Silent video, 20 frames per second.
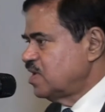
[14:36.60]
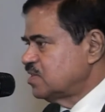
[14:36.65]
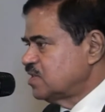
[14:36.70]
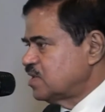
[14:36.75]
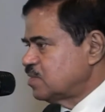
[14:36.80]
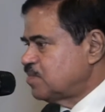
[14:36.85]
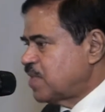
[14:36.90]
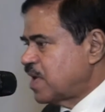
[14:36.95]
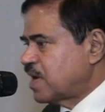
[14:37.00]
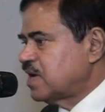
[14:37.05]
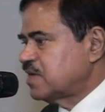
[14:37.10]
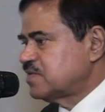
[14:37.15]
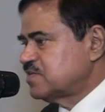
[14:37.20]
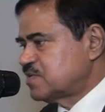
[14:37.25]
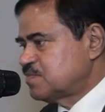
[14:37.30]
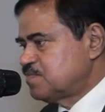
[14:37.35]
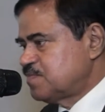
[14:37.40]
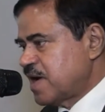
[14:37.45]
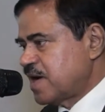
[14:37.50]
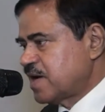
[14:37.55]
the
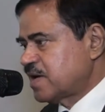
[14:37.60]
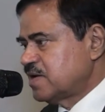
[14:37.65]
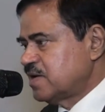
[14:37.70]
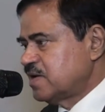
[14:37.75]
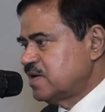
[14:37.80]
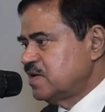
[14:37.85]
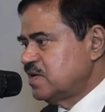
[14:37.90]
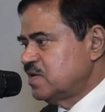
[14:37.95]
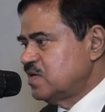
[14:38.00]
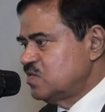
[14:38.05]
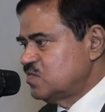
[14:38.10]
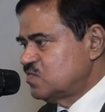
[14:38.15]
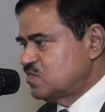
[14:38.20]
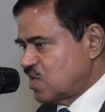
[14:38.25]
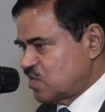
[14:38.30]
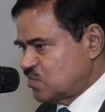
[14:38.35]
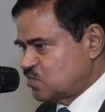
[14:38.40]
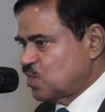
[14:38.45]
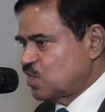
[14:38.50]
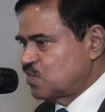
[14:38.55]
bangladesh bank is
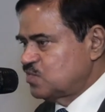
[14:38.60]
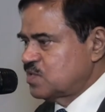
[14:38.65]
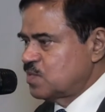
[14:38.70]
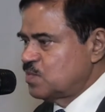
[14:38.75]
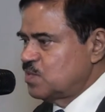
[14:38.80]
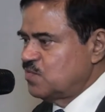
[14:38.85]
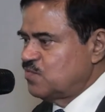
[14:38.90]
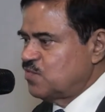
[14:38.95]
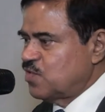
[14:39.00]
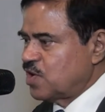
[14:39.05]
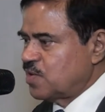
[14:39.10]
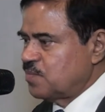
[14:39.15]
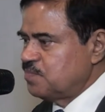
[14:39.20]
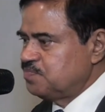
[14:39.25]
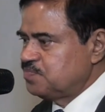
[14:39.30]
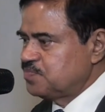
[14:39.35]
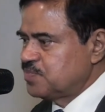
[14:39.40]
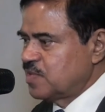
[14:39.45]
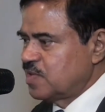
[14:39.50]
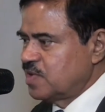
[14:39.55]
responsible for
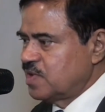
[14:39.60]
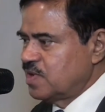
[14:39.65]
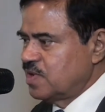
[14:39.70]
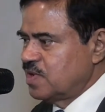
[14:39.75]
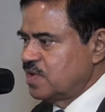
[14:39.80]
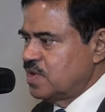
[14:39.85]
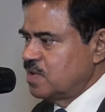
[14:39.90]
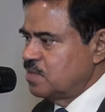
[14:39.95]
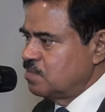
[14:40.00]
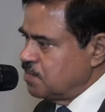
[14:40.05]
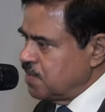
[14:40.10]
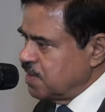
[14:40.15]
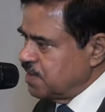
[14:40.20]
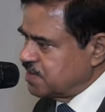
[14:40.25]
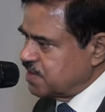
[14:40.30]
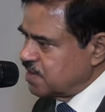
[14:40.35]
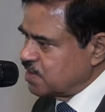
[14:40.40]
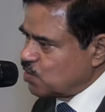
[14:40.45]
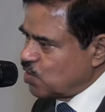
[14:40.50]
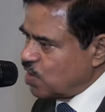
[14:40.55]

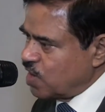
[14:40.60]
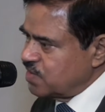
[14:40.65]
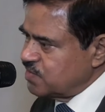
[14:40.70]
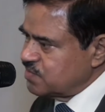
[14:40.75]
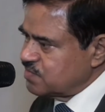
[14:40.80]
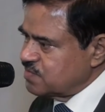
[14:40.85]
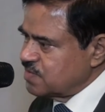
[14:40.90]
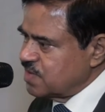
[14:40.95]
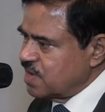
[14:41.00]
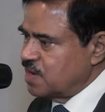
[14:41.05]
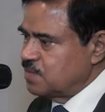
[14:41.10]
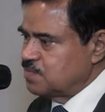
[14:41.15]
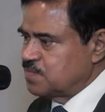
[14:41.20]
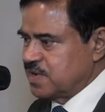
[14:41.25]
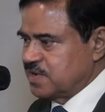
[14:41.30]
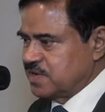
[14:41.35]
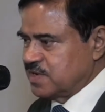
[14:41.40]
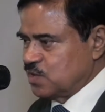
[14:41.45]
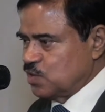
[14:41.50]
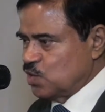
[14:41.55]
minting coins and
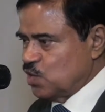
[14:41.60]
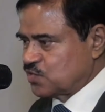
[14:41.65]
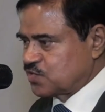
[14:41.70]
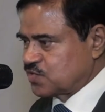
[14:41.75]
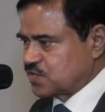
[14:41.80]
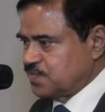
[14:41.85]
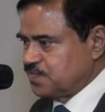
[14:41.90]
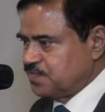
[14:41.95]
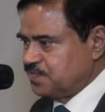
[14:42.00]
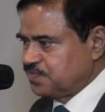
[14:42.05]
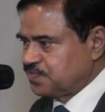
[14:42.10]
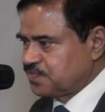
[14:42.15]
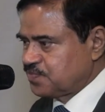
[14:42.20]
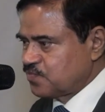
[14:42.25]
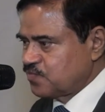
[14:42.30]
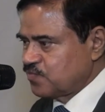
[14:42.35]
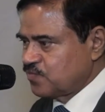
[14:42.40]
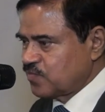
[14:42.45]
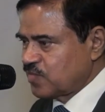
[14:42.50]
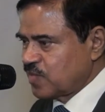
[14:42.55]
printing notes
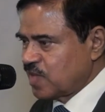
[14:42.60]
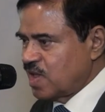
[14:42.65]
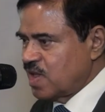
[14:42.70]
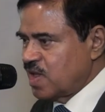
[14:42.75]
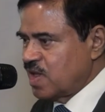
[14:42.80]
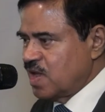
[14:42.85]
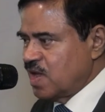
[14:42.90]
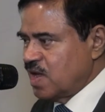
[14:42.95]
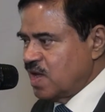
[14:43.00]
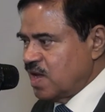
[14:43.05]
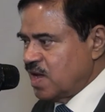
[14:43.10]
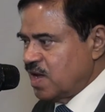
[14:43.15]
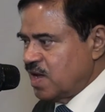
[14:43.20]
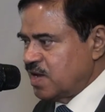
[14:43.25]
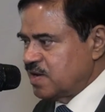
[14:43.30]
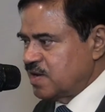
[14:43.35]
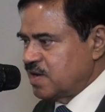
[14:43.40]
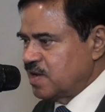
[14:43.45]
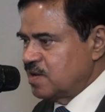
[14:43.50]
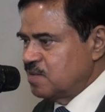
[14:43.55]

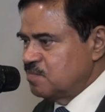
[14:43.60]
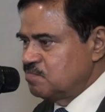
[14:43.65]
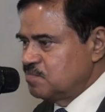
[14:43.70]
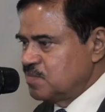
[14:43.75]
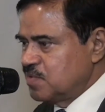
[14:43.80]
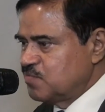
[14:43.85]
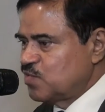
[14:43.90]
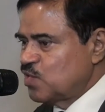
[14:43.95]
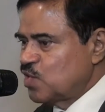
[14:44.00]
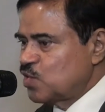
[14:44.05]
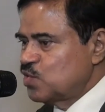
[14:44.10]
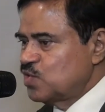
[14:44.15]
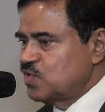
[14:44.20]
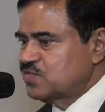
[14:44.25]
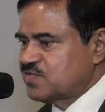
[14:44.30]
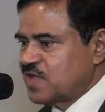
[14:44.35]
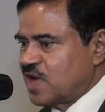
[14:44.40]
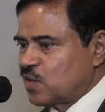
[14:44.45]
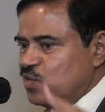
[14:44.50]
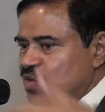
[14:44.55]
and before
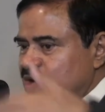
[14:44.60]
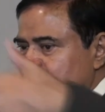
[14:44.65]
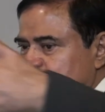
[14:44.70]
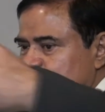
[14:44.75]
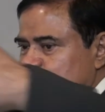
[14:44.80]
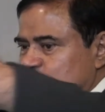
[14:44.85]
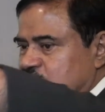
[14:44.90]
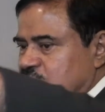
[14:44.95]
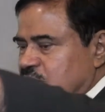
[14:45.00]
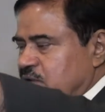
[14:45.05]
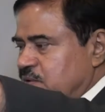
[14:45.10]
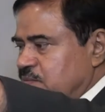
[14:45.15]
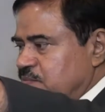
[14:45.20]
we circulate to the